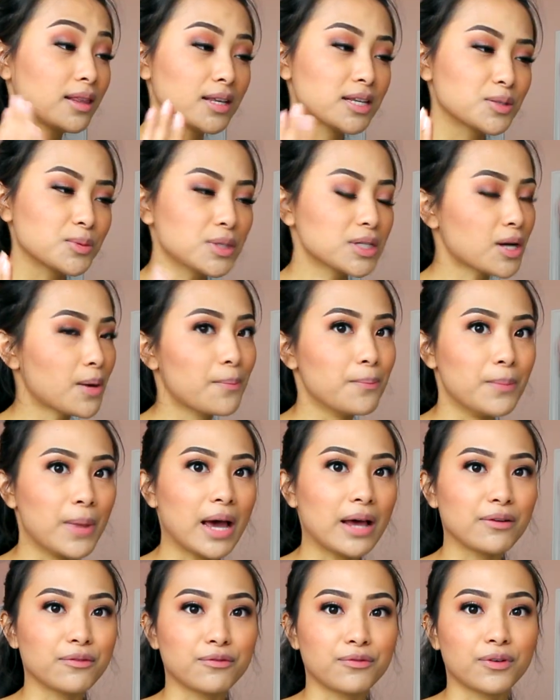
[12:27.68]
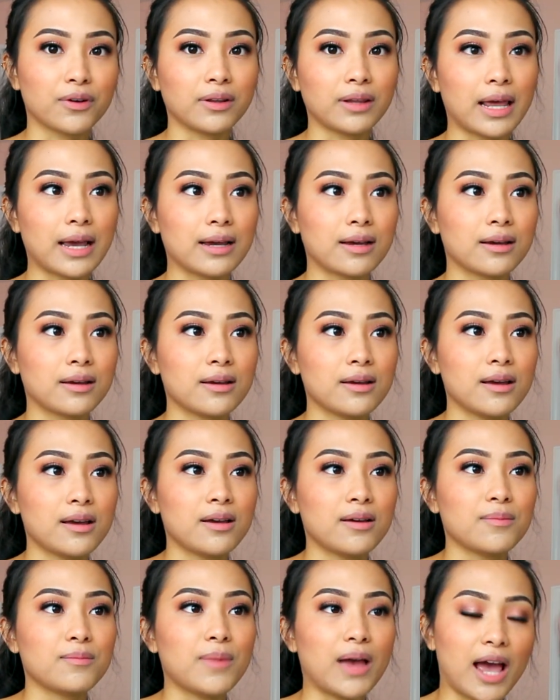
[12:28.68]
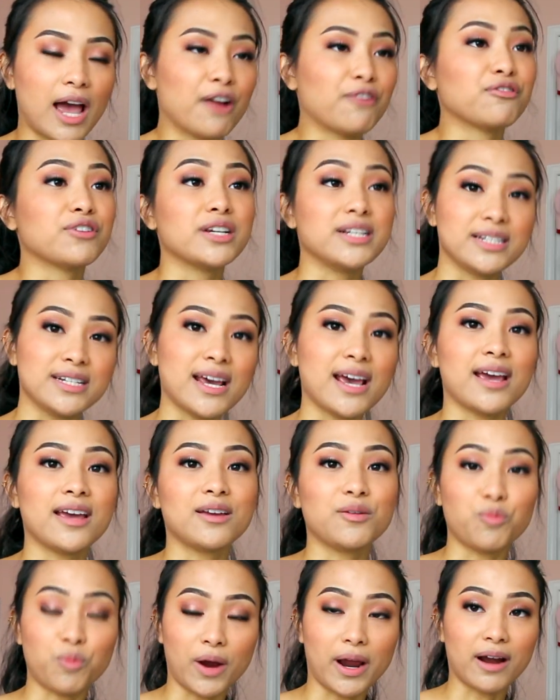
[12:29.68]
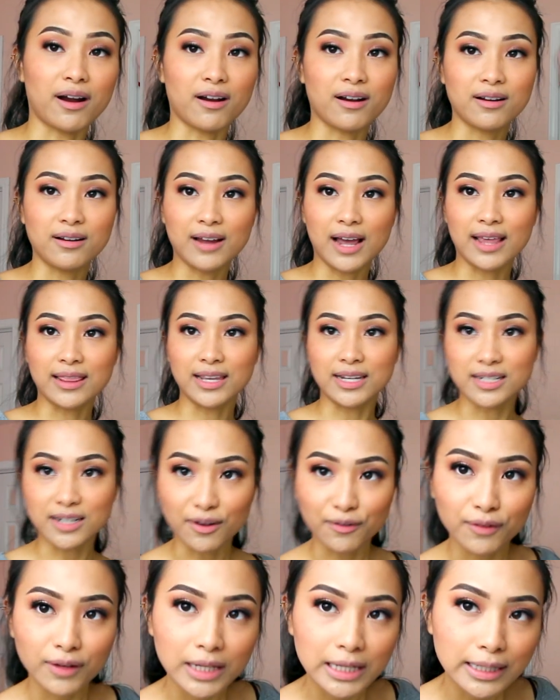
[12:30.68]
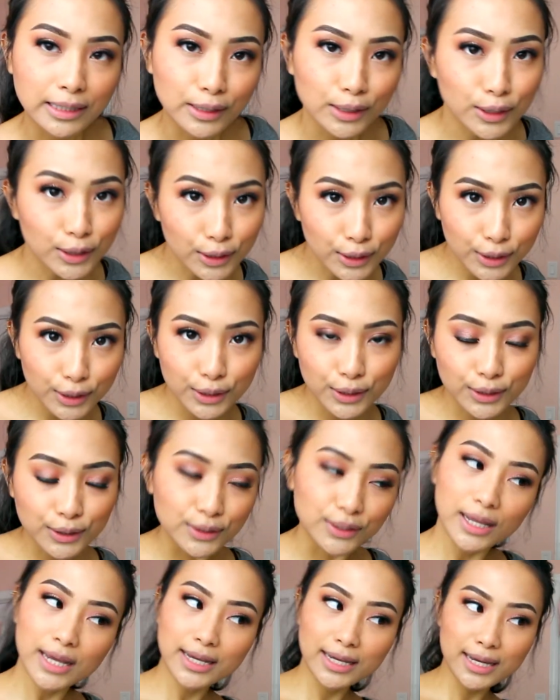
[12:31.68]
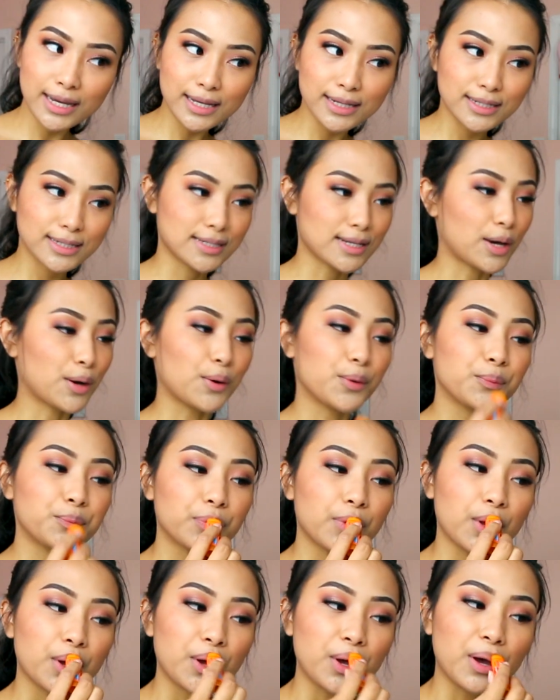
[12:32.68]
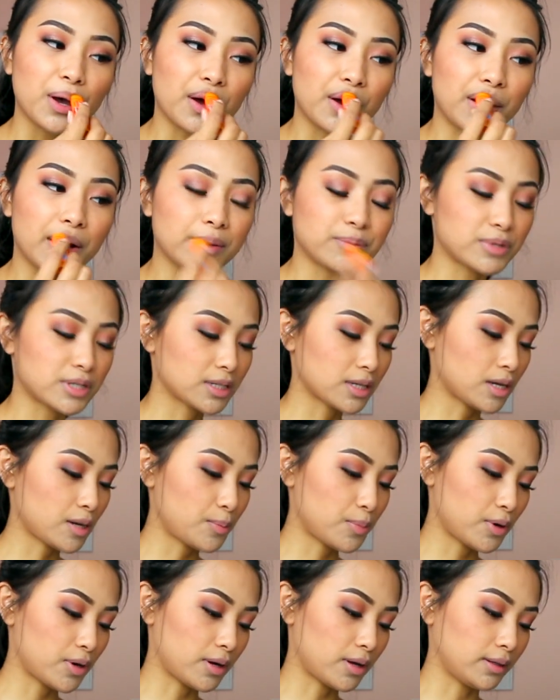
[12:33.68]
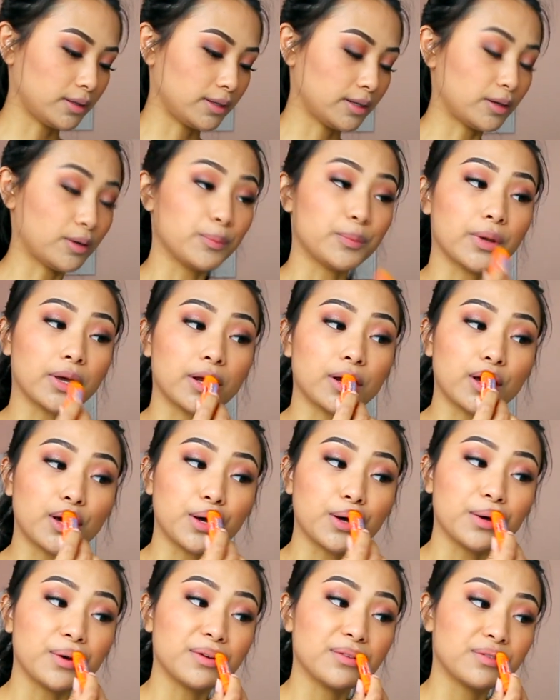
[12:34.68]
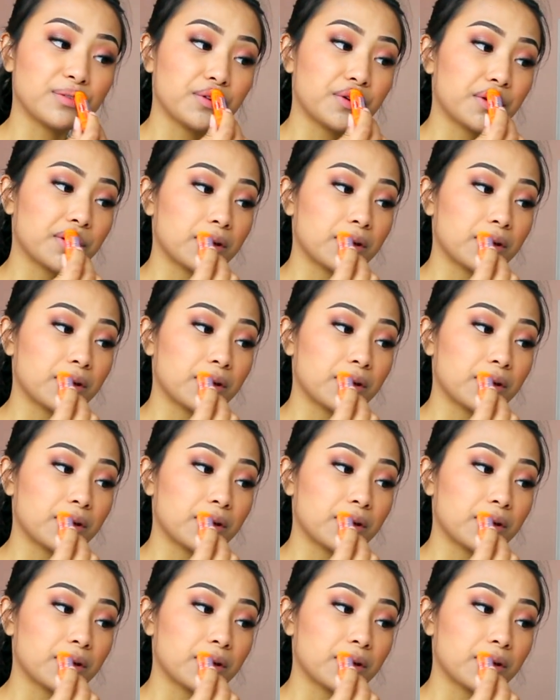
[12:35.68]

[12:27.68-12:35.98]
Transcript: These ones are meant for like everyday wear, and they definitely look like it. So uh, I'm just gonna put a little bit of